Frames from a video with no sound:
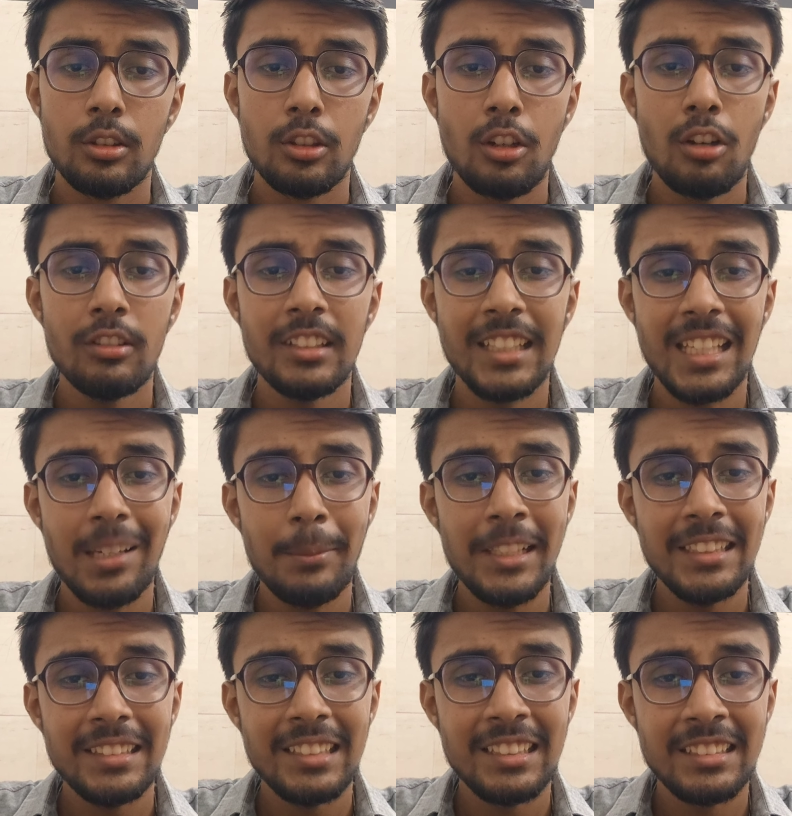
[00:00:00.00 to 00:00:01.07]
Now
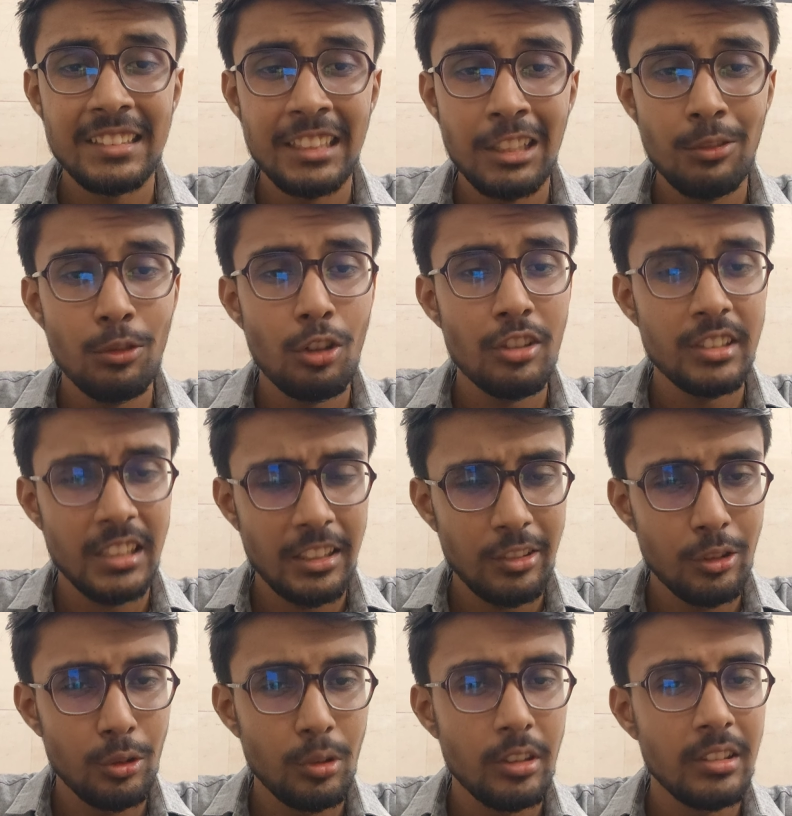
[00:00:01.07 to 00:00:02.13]
K-mean clustering was
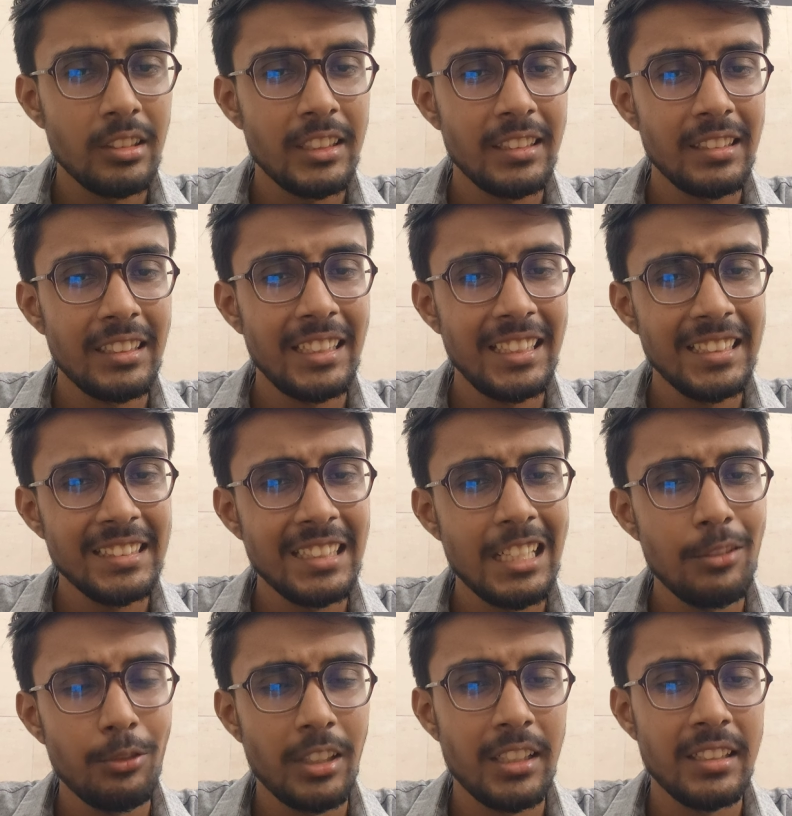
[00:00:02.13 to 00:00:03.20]

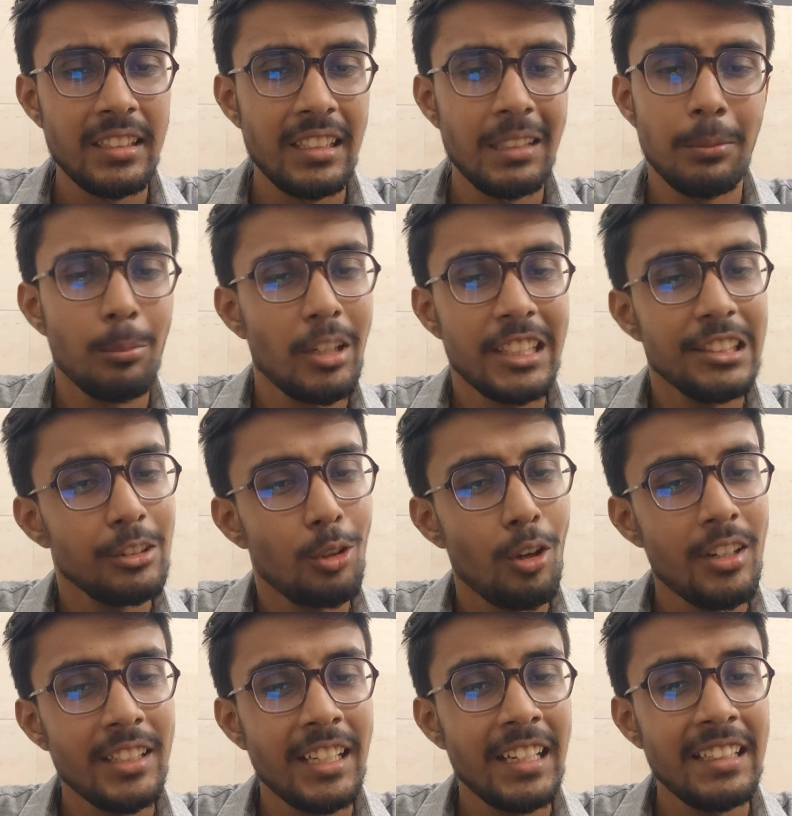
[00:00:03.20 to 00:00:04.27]
decent working, but
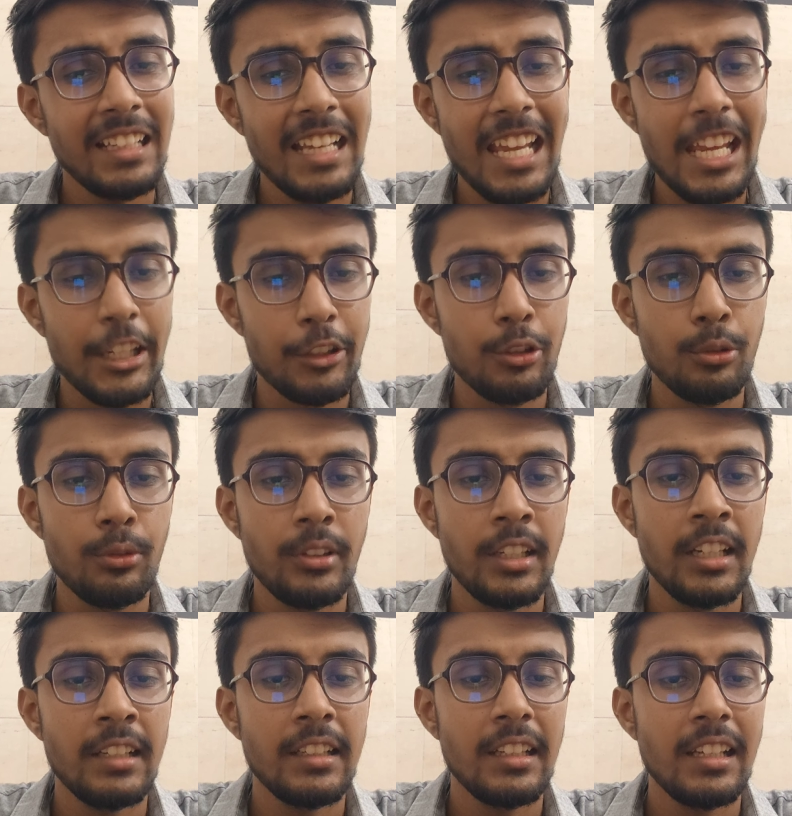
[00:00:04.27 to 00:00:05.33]
not that
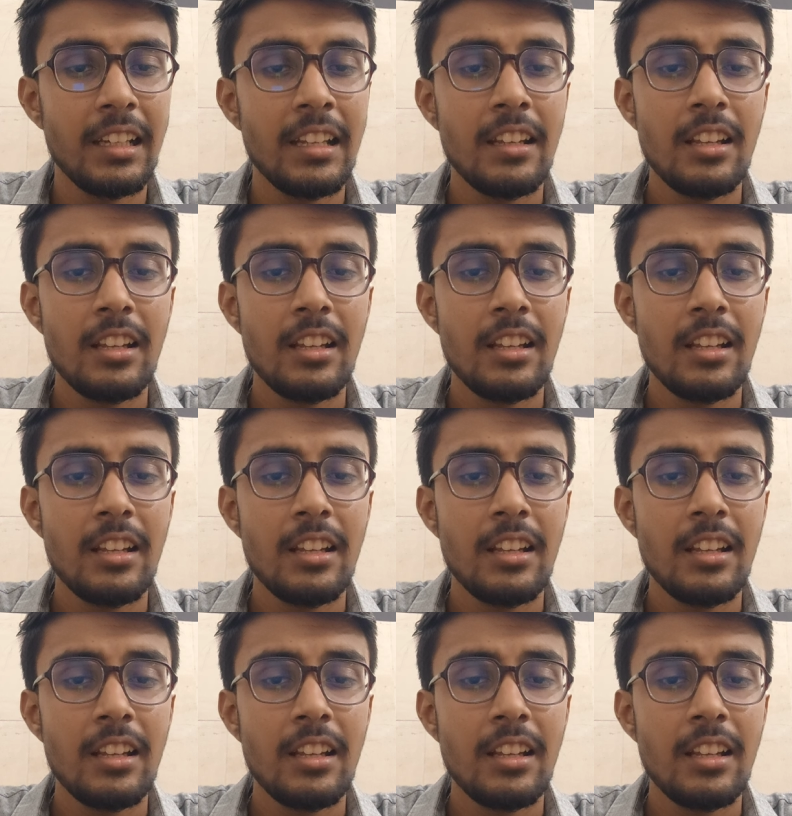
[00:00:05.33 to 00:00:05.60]
accurate.